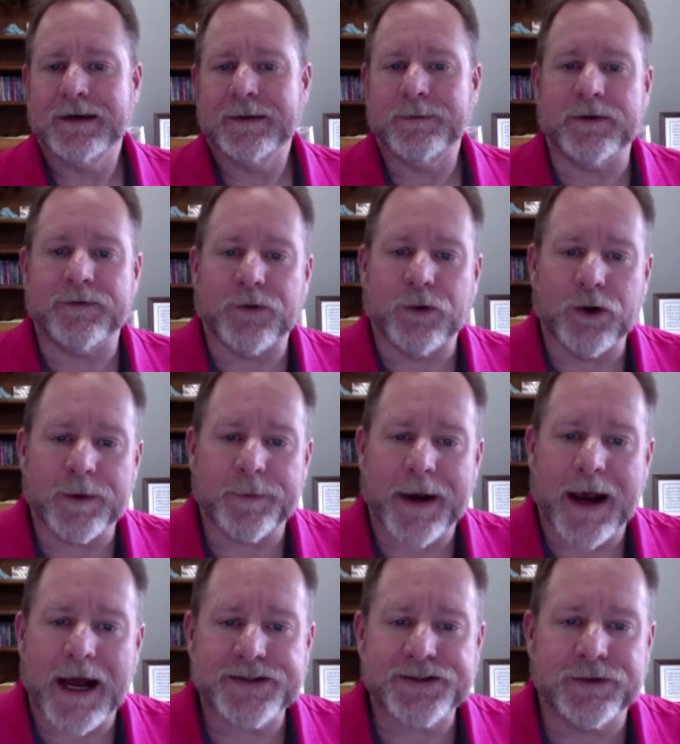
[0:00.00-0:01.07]
Before the
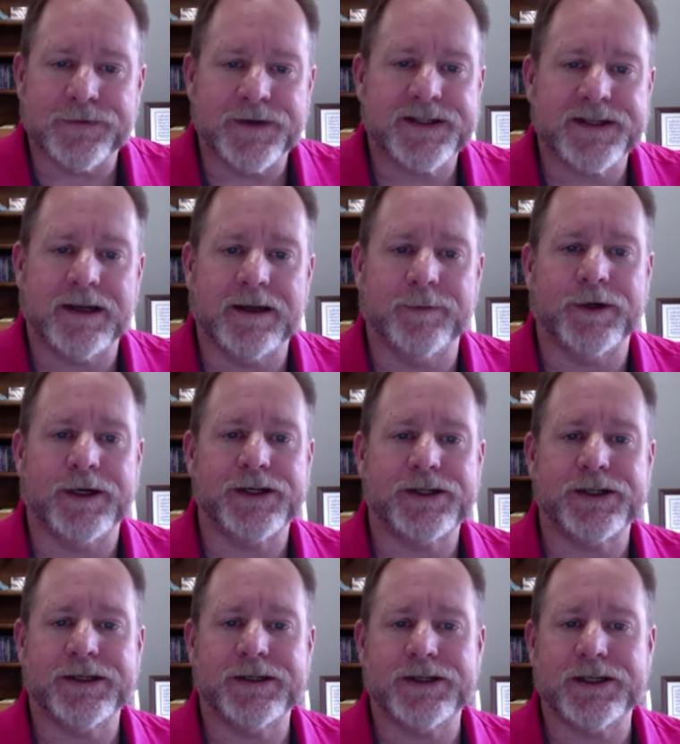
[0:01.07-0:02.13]
Passover
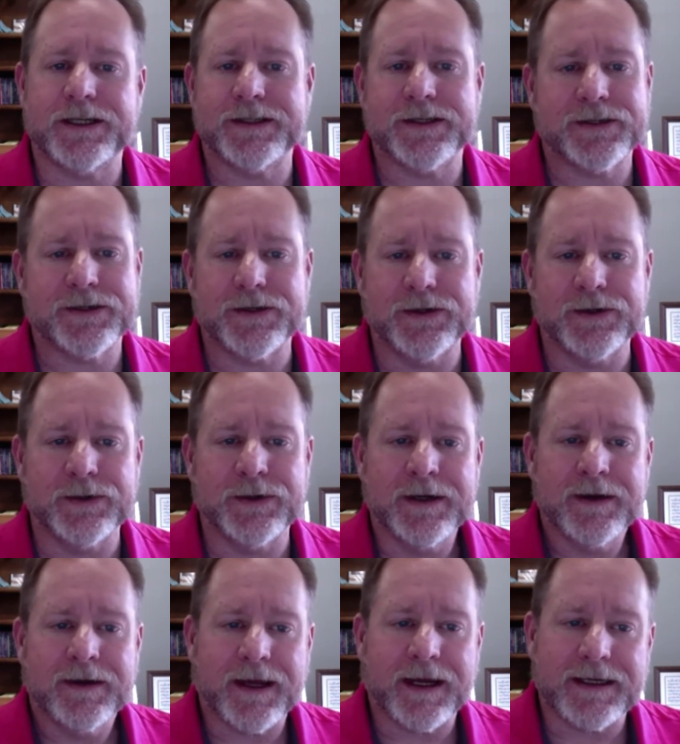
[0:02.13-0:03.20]
celebration, Jesus knew
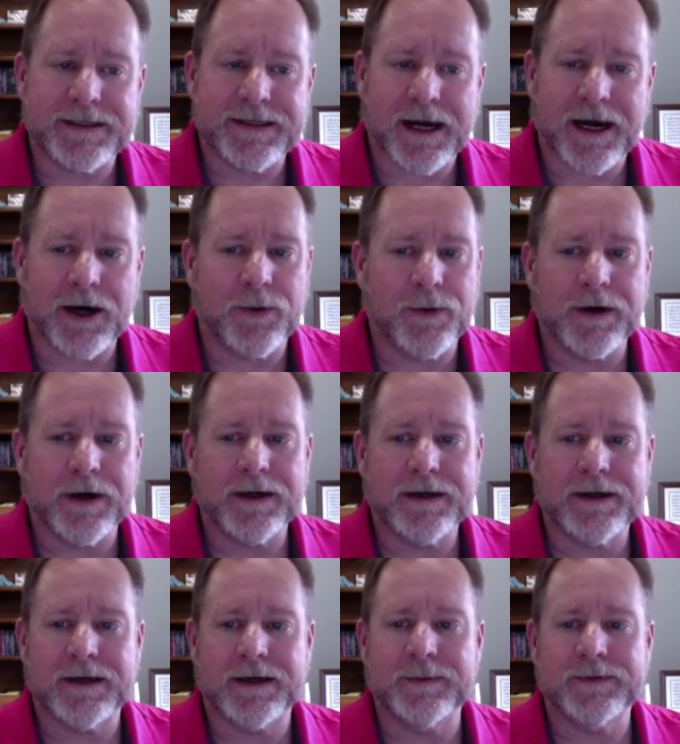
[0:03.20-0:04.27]
that his hour had
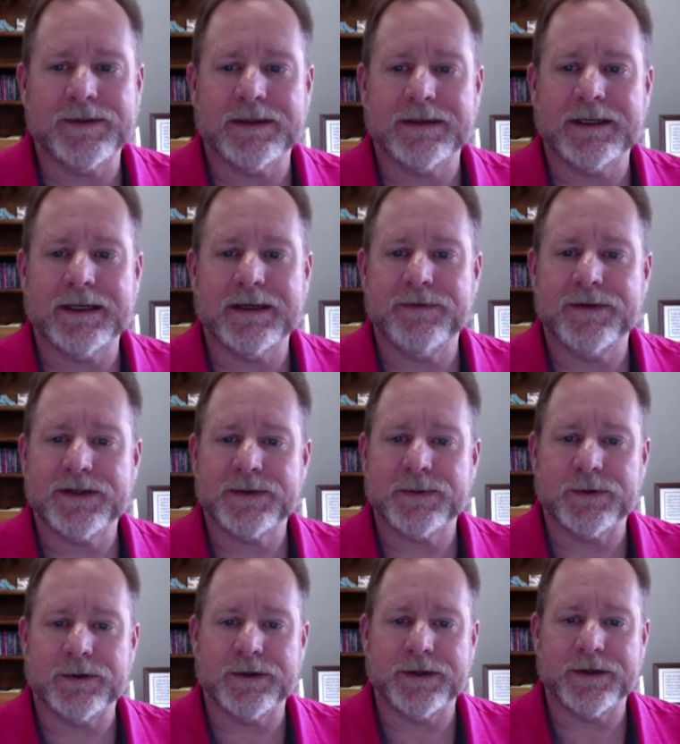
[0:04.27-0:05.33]
come to leave this
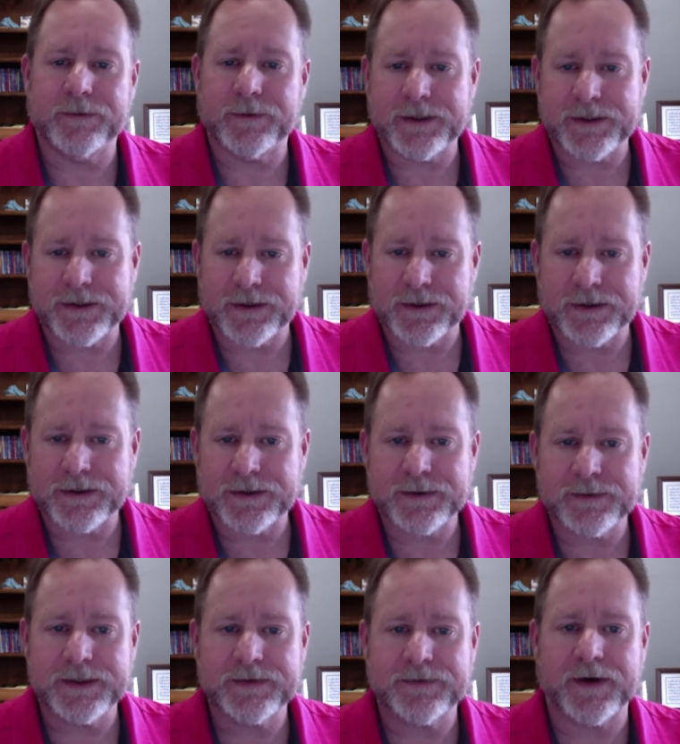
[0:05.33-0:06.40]
world and return to
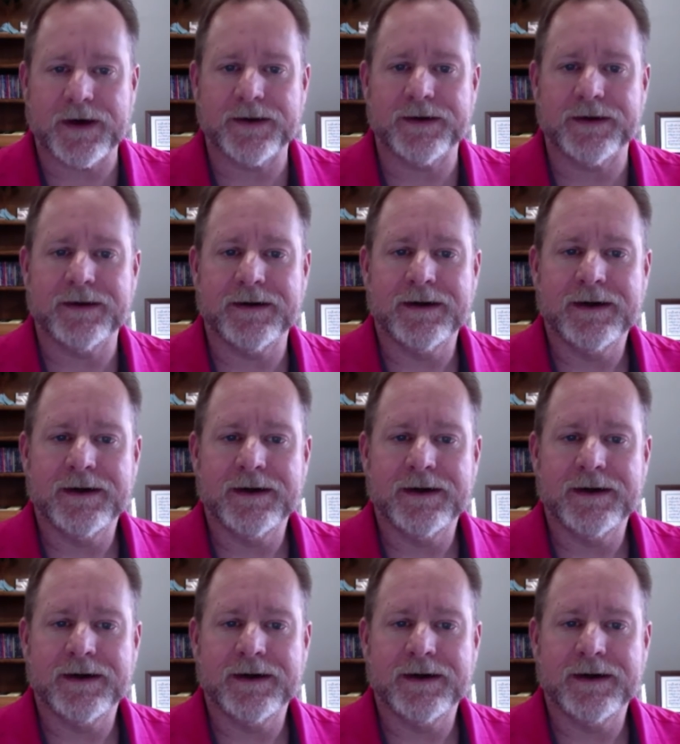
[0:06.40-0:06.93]
his Father.